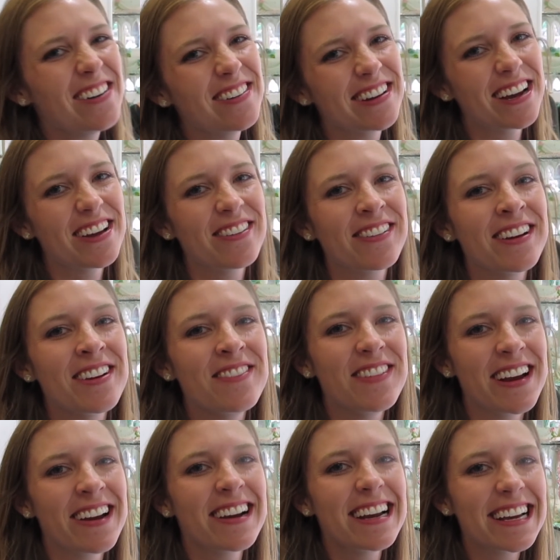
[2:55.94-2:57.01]
When I
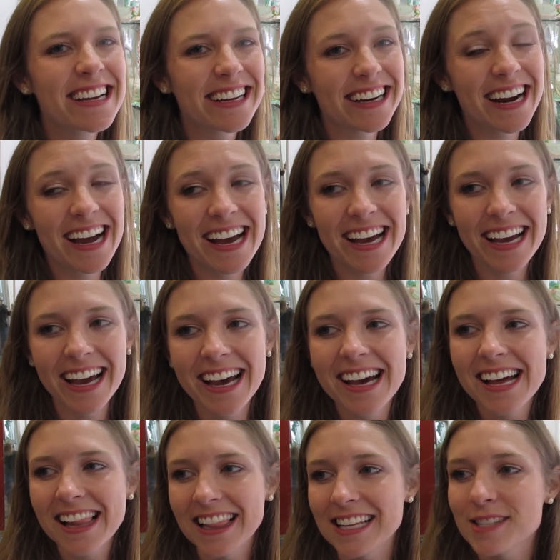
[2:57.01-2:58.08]
remarry Greg.
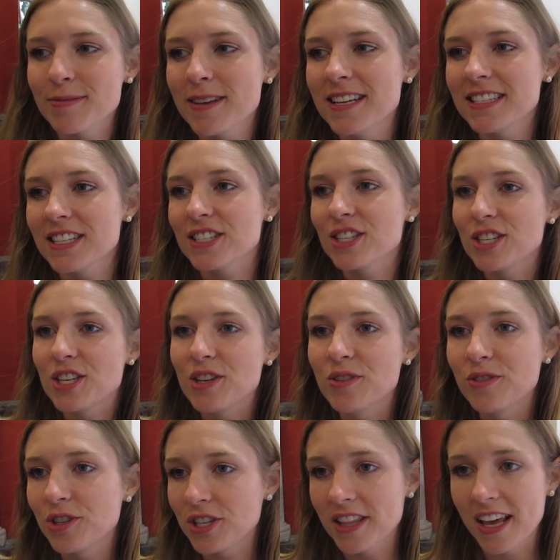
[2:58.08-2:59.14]
This
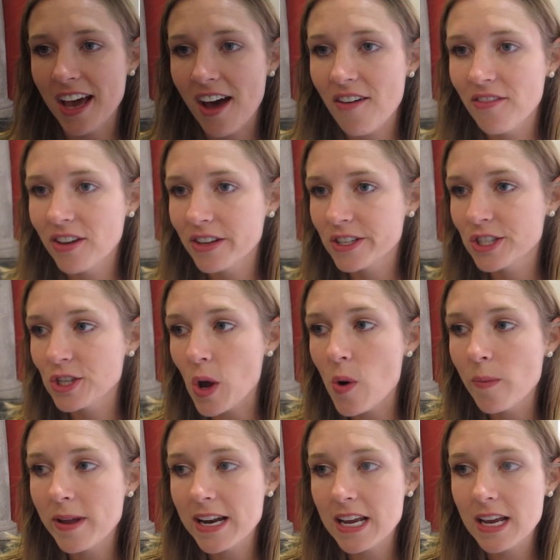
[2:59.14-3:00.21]
huge, and they have so
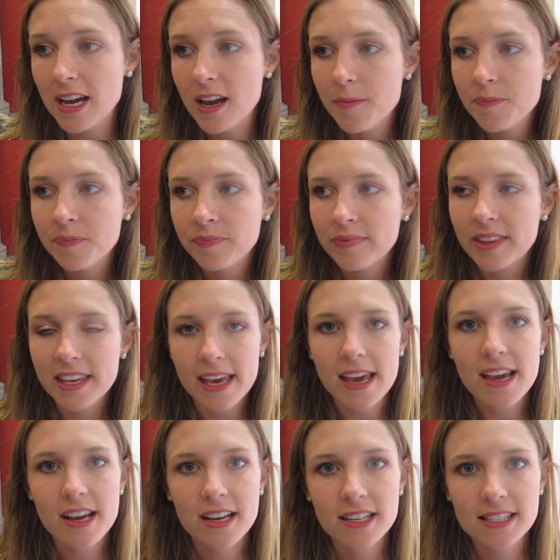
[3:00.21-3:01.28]
many
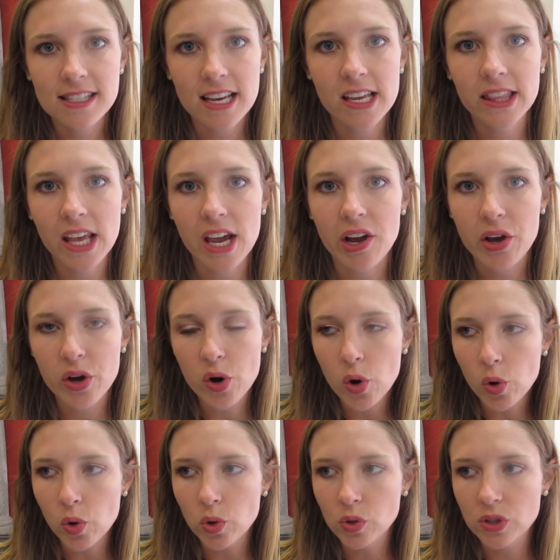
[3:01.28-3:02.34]
cakes and like
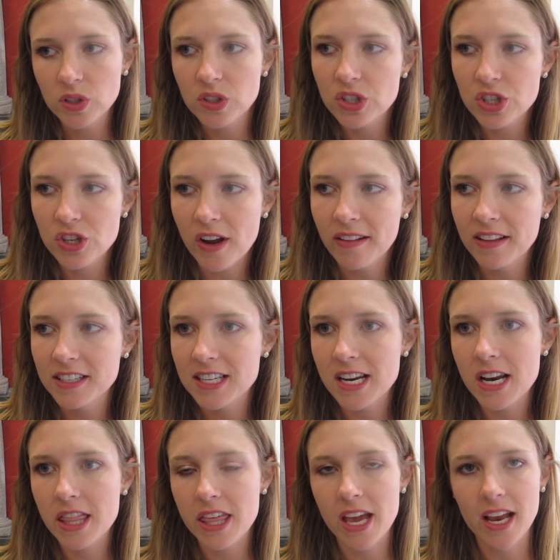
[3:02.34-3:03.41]
cold
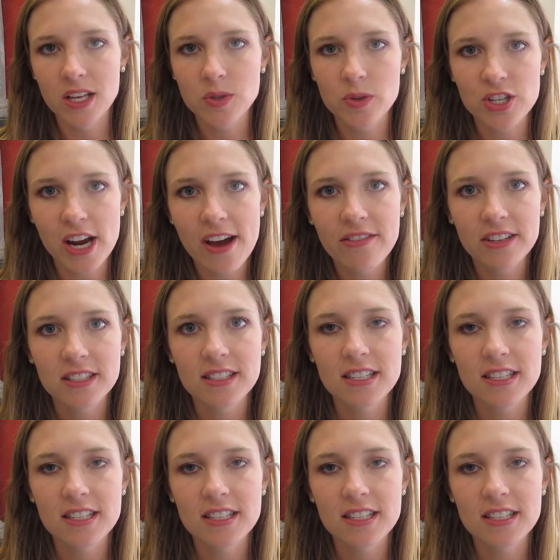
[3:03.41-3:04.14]
gelatin things, which I haven't